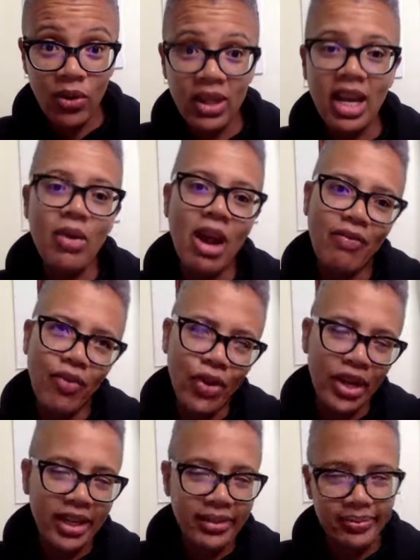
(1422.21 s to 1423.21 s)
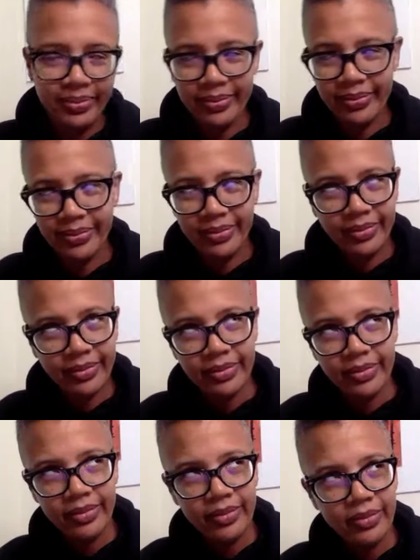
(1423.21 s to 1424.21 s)
Okay, not 40.
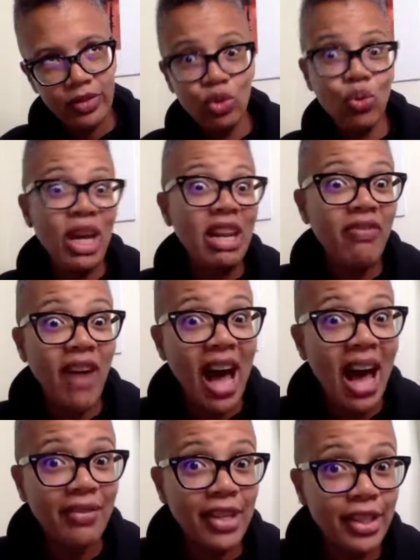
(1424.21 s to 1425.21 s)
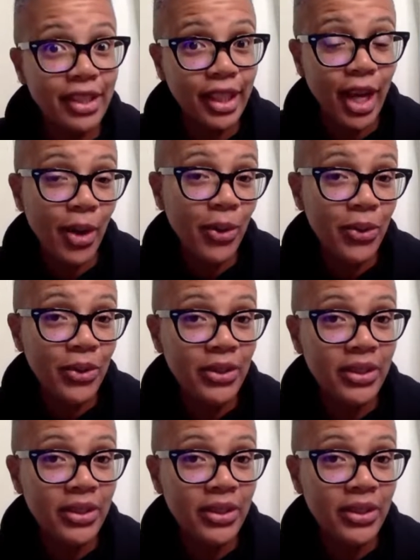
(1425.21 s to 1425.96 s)
25 years ago.